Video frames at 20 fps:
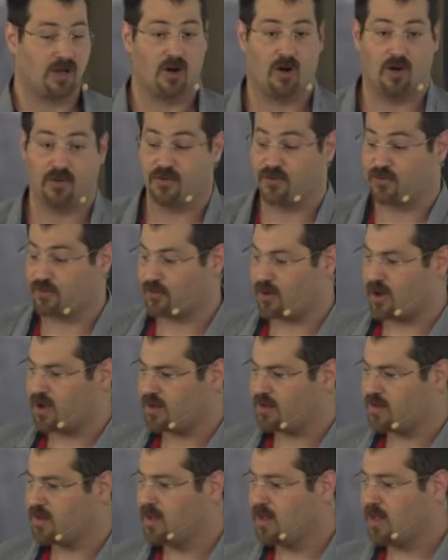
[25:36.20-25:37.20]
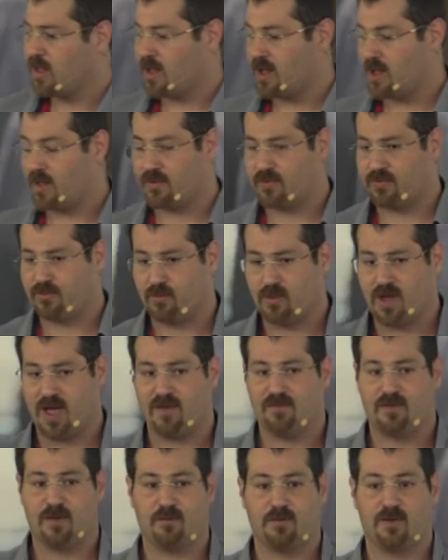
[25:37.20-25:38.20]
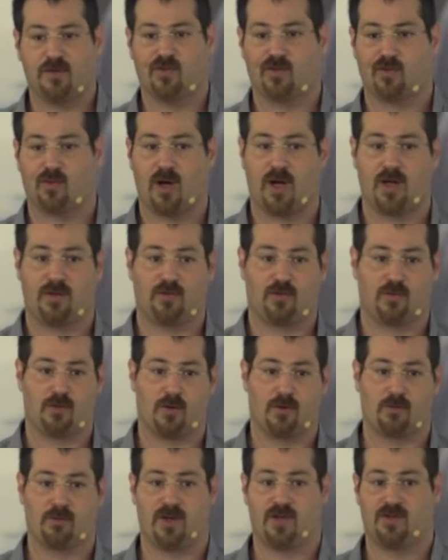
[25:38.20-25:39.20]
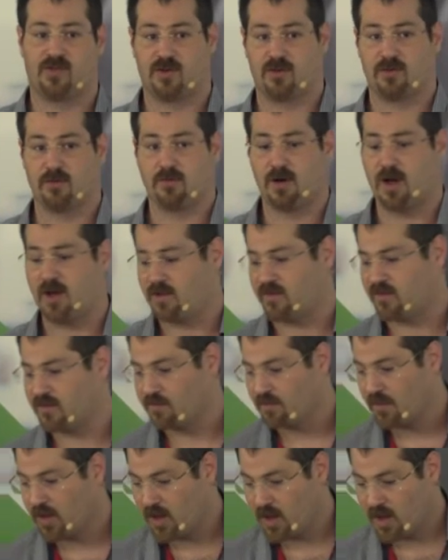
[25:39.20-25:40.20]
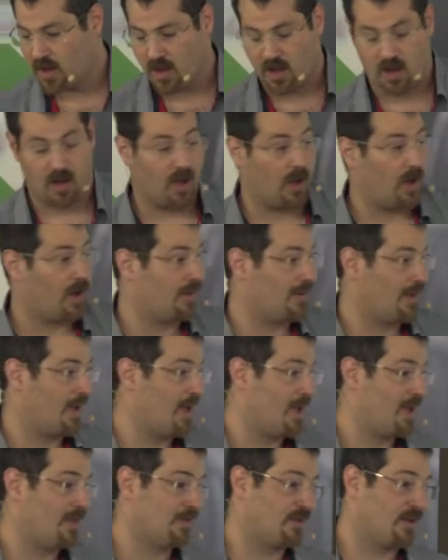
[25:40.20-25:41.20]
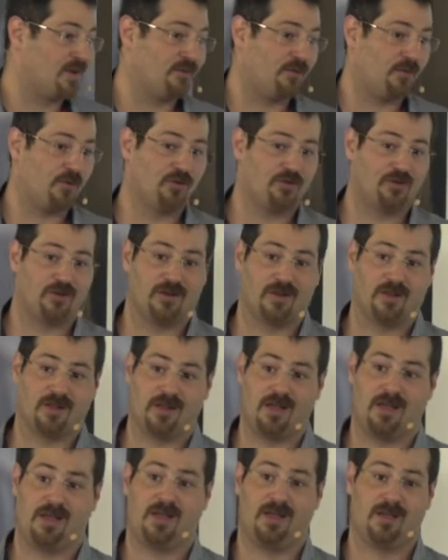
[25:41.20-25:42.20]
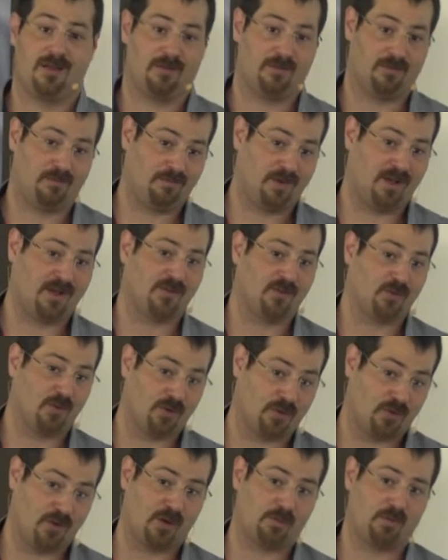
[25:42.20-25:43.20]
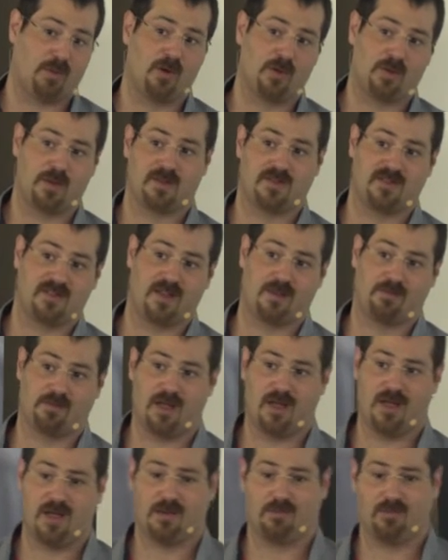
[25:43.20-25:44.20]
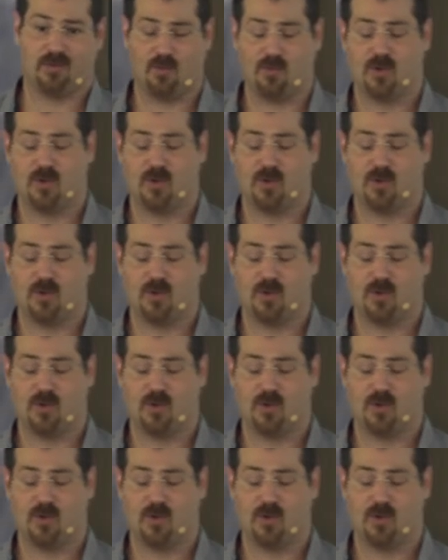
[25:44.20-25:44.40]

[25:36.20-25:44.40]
called a stride. And we have different strides for reads and writes. And unfortunately, because we're doing both at the same time, the